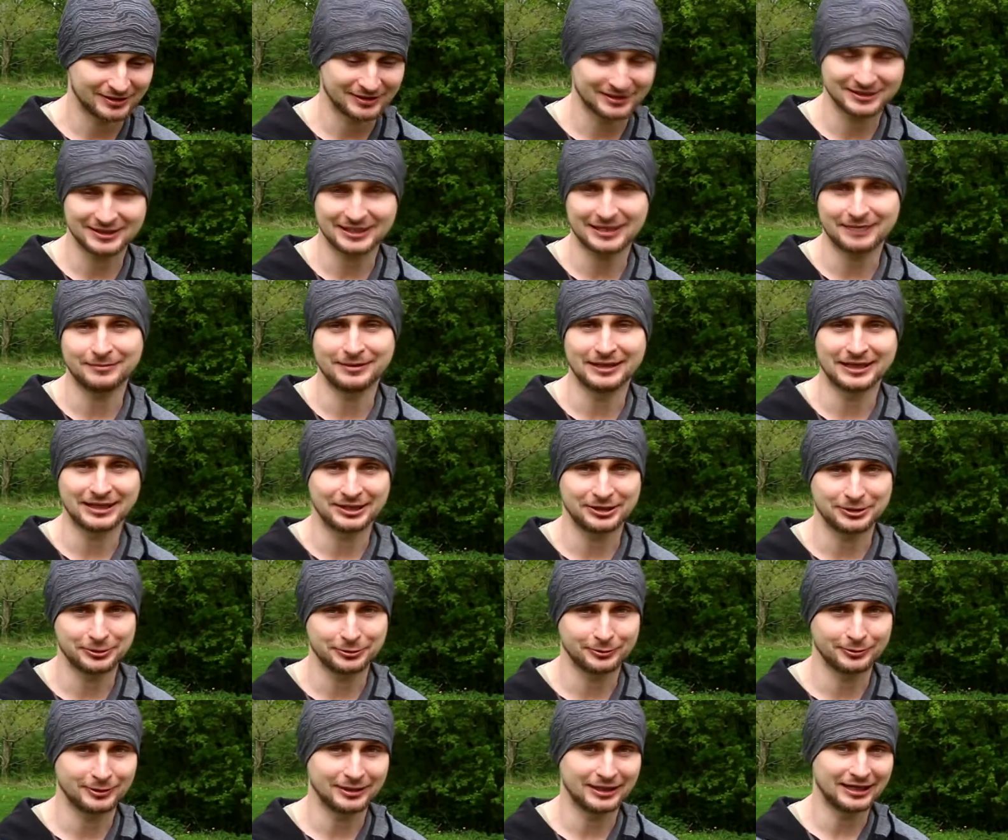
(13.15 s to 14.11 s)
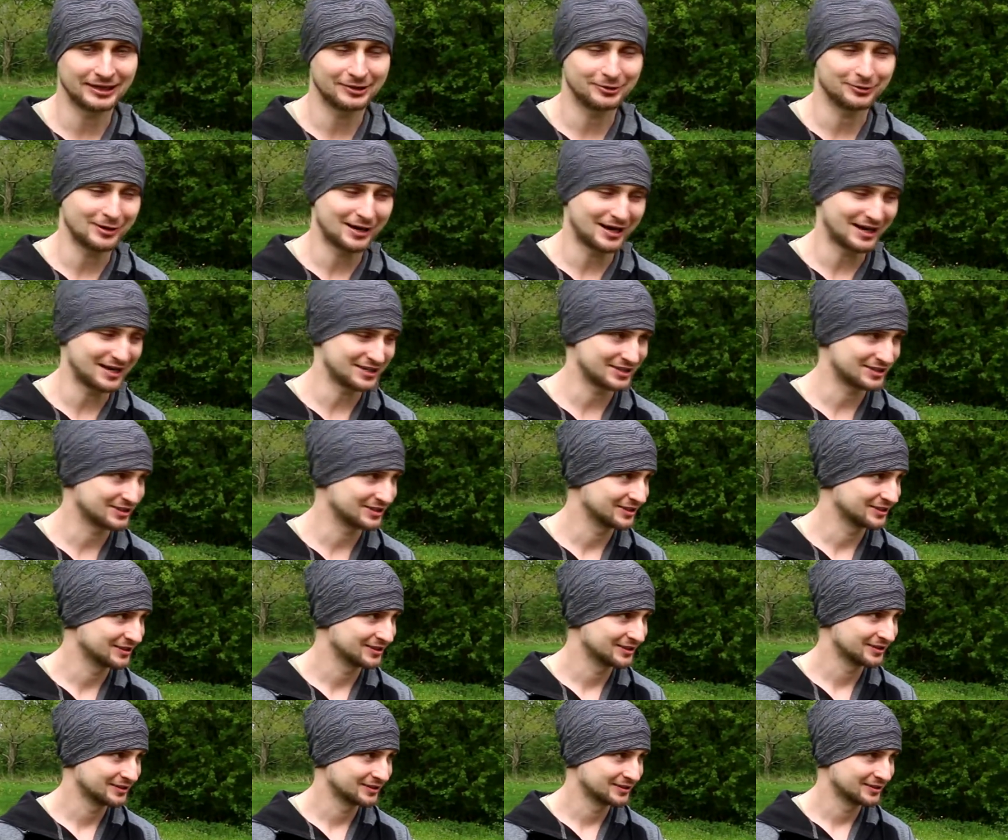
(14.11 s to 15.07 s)
it's the same like you would like to ask
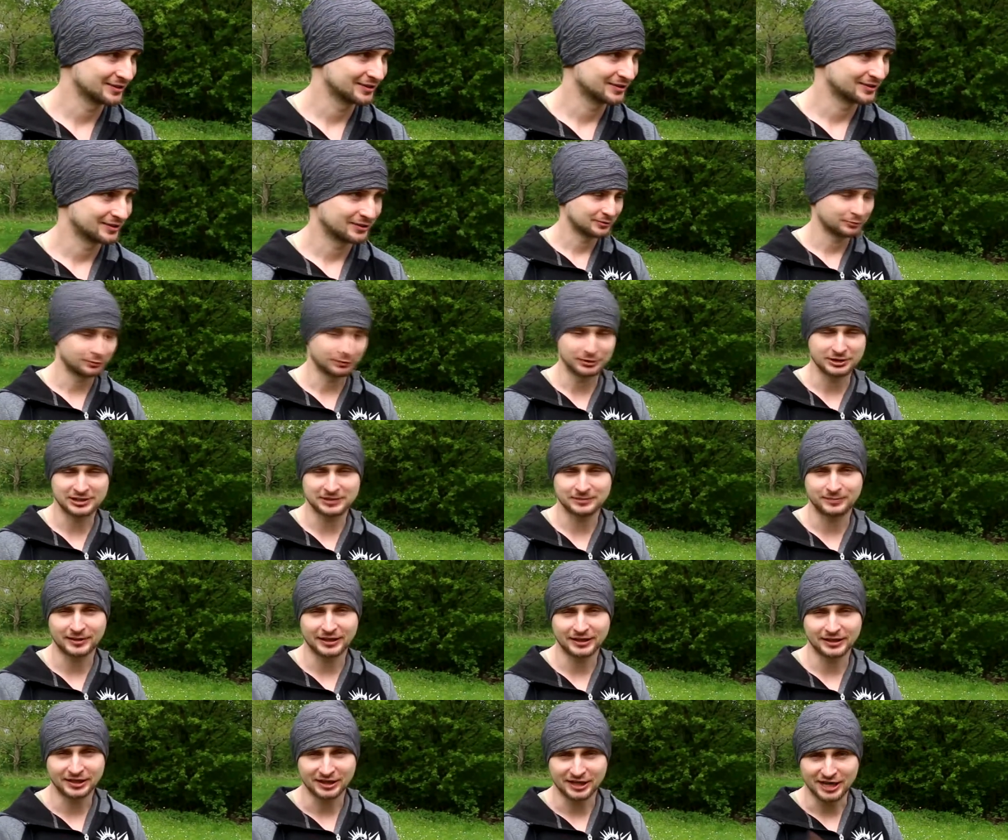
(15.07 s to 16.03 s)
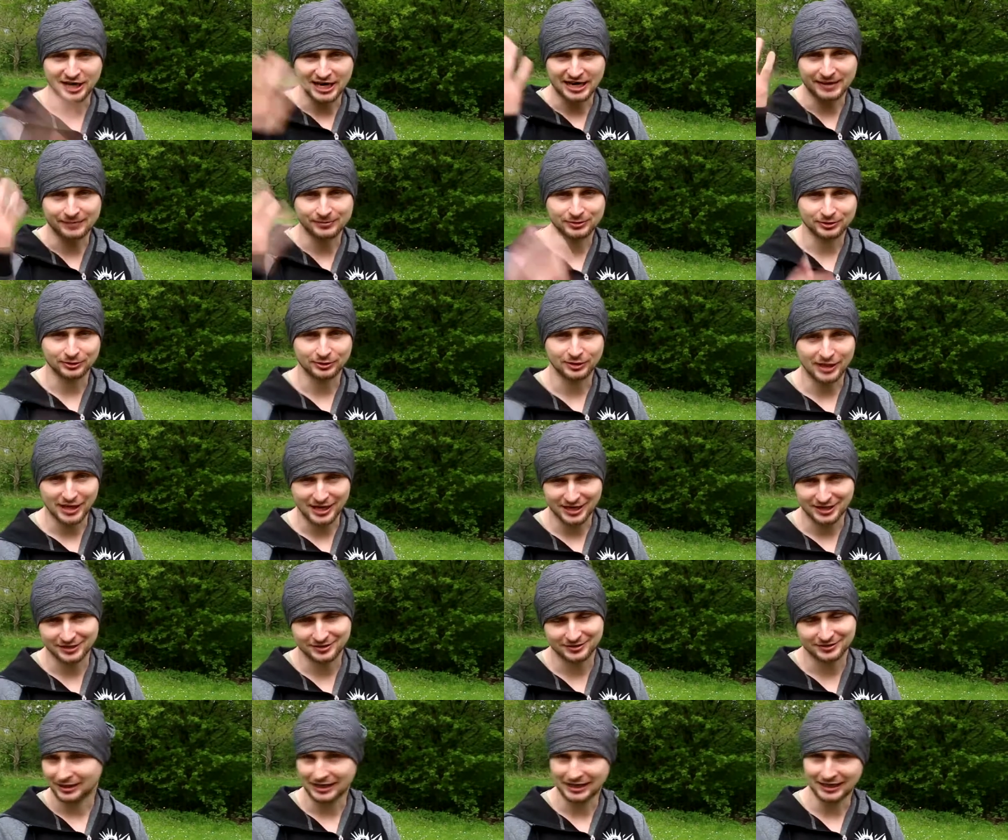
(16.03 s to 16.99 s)
what is better, arms or
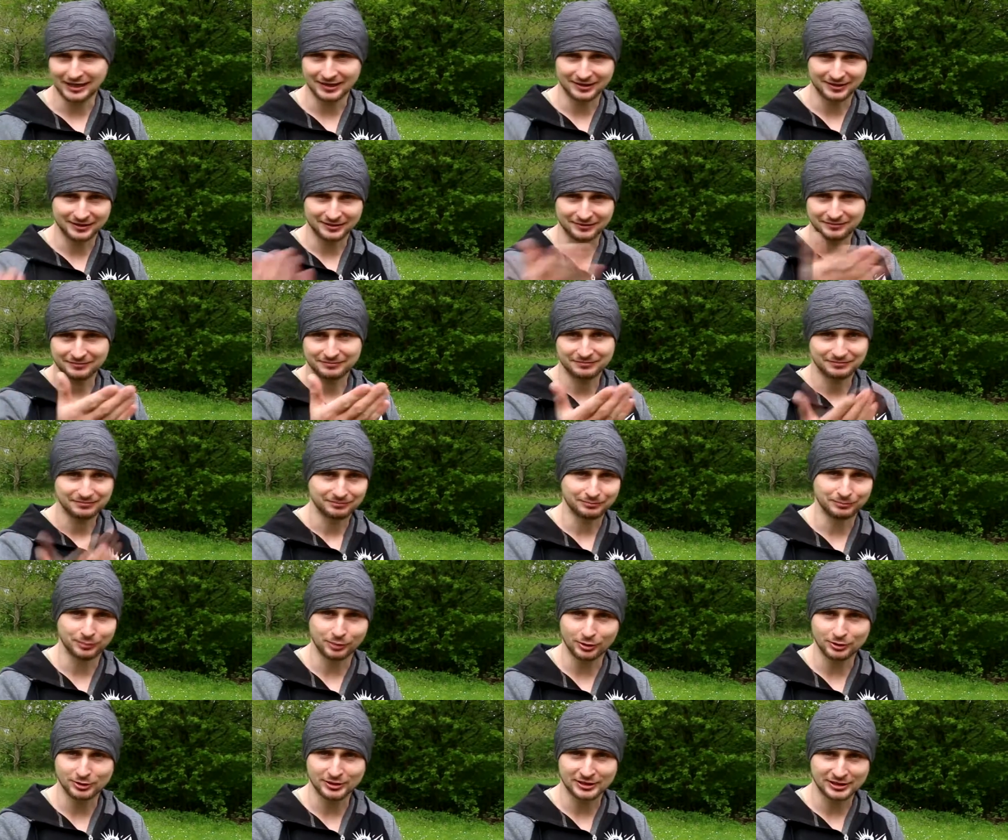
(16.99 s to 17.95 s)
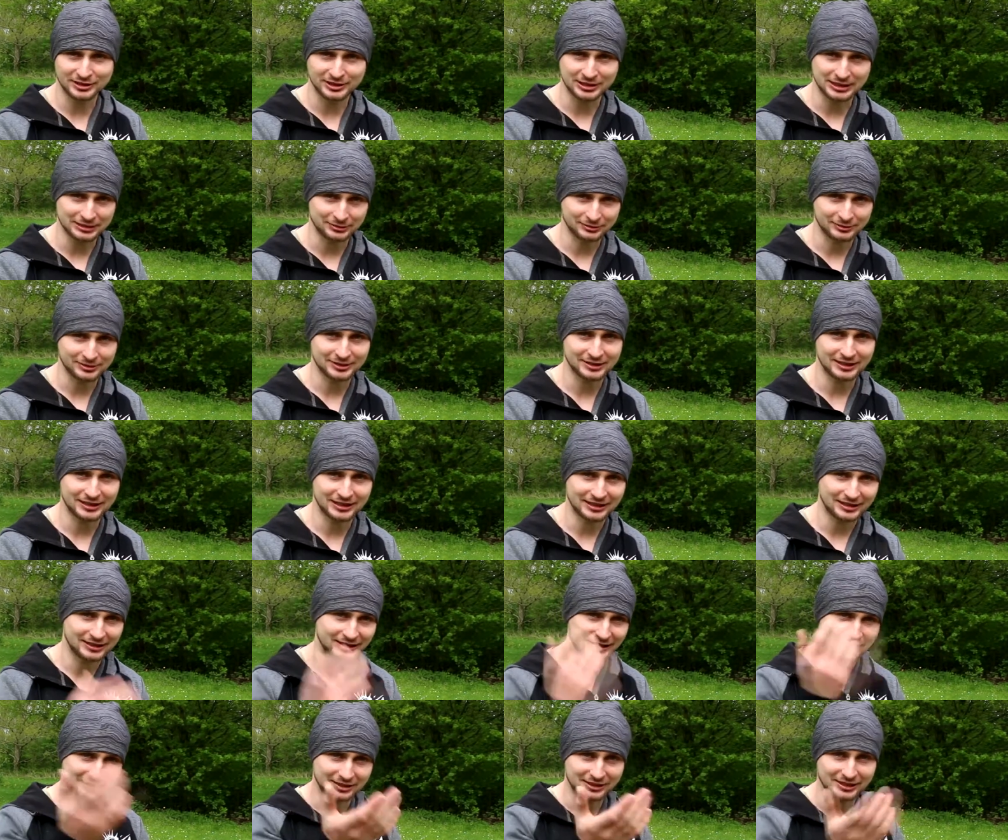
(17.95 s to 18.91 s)
legs, and boxer is going to say
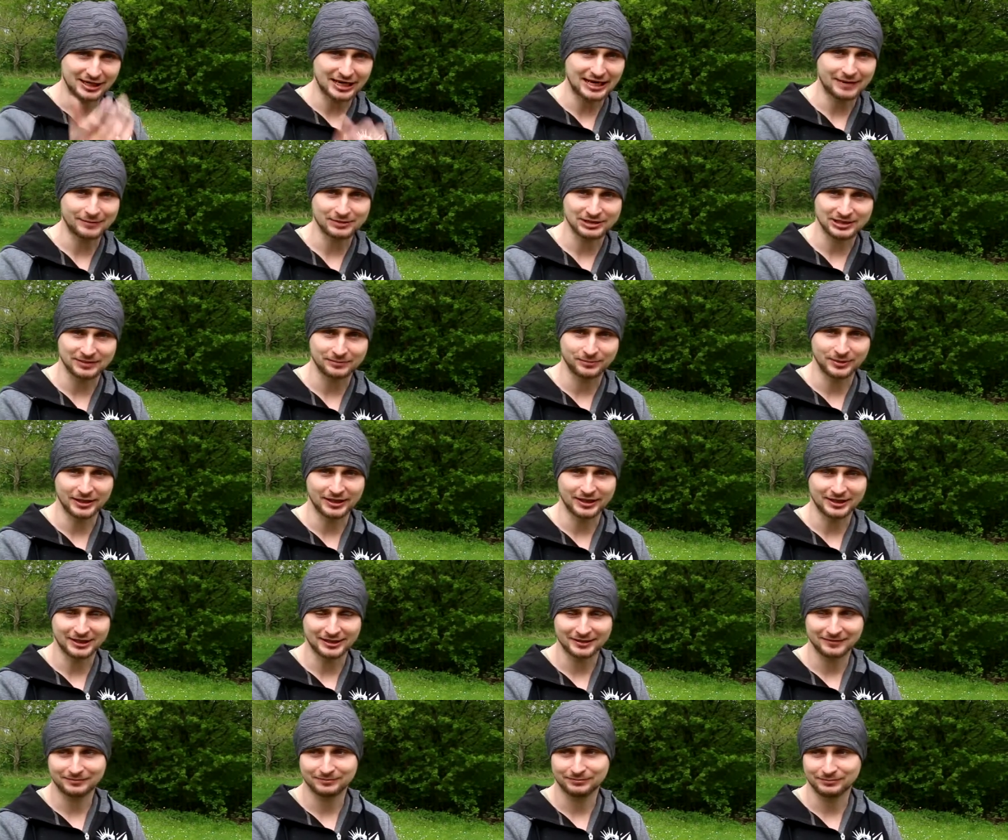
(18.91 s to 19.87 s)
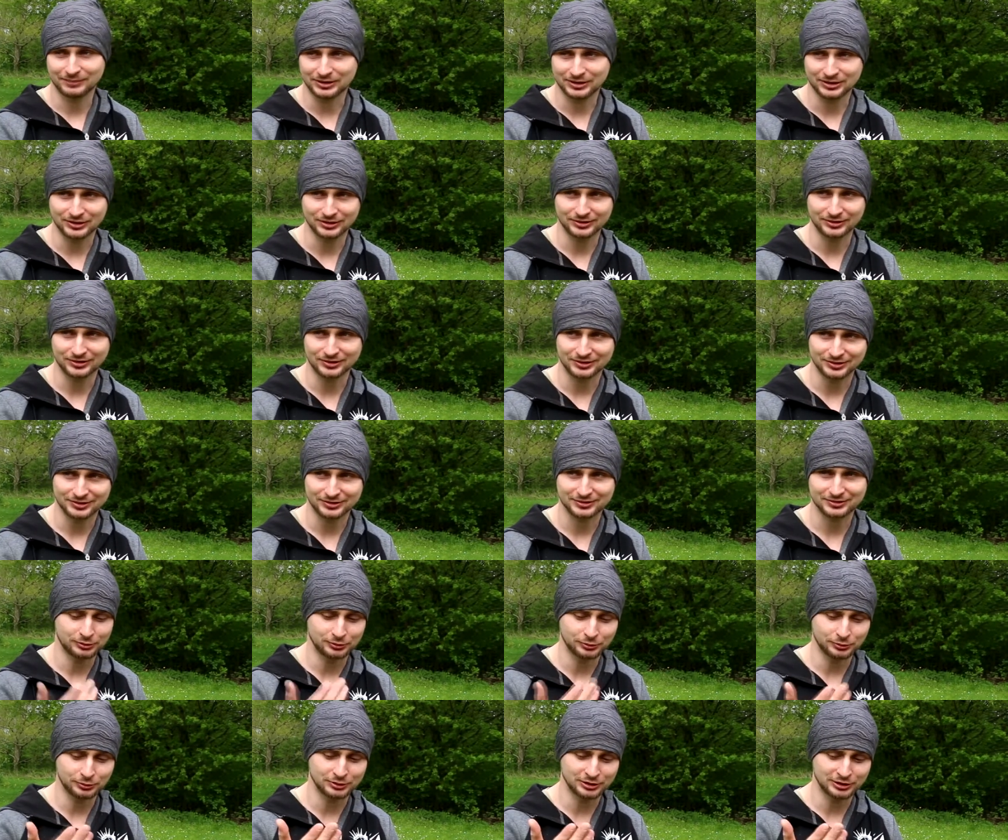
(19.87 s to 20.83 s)
that arms are better because
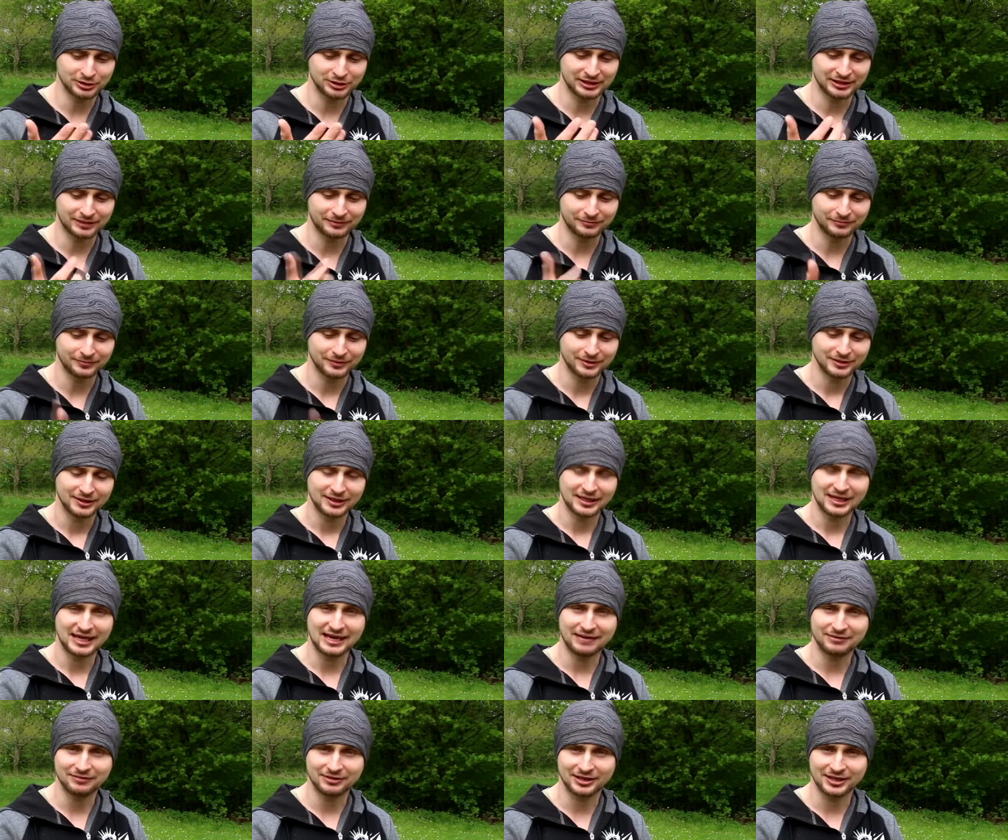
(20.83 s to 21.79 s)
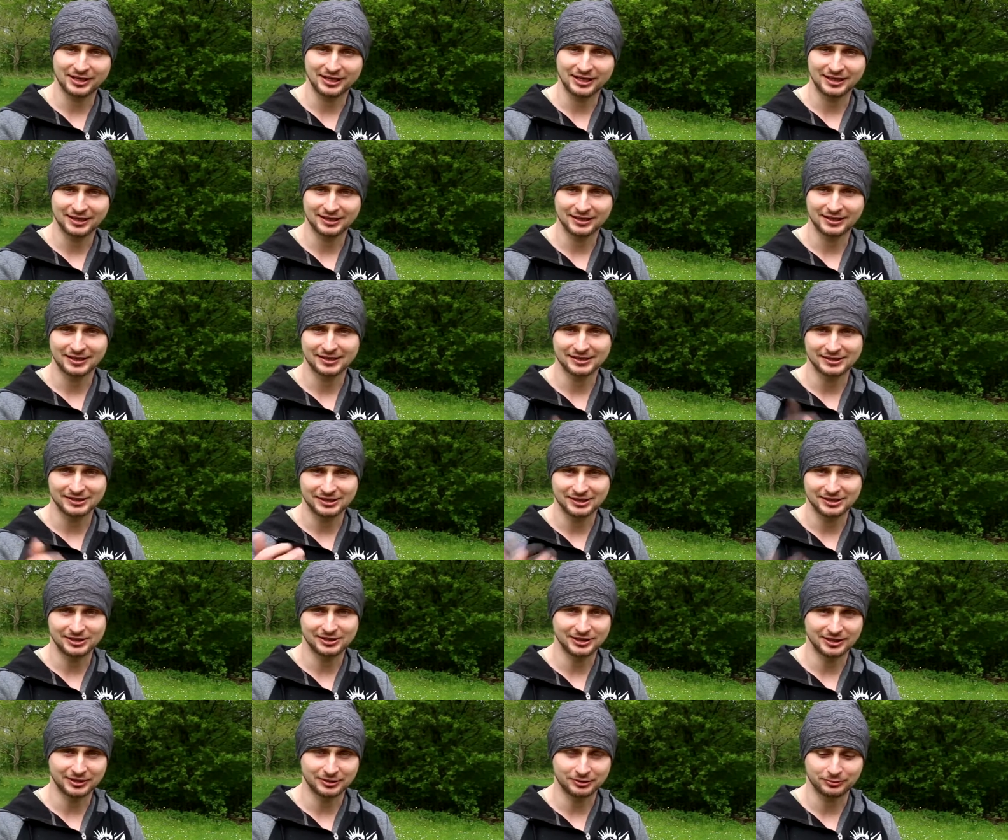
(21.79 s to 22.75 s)
you're using them every day, it's
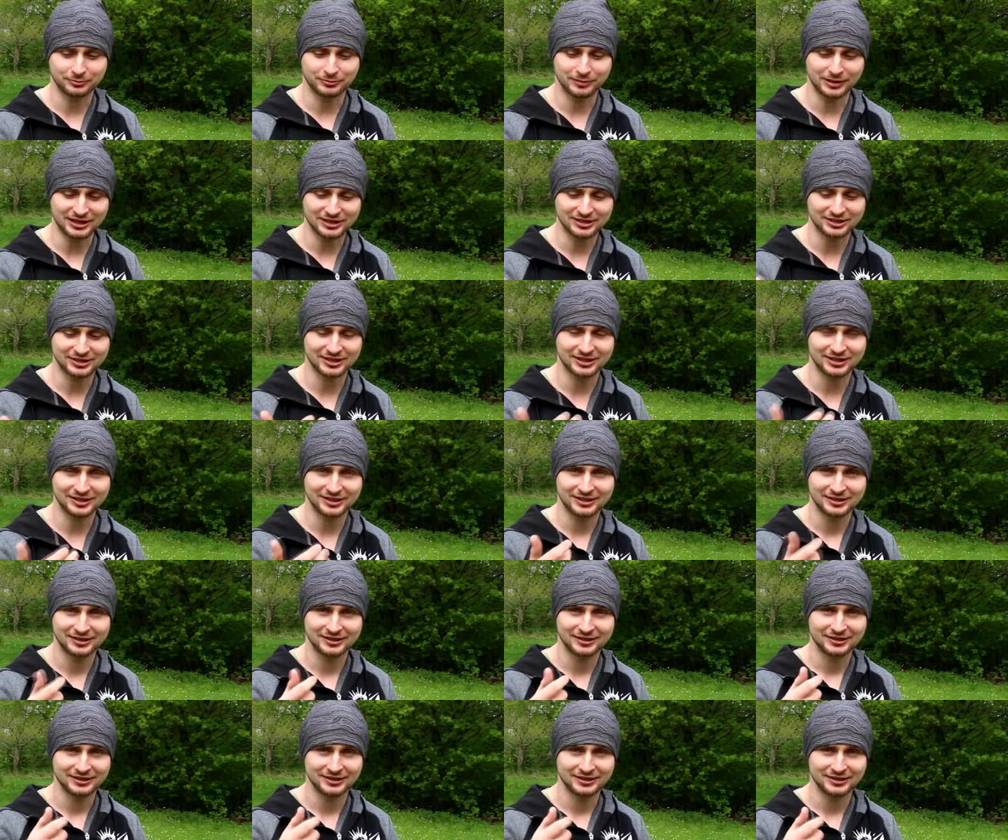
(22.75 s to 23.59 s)
easier to master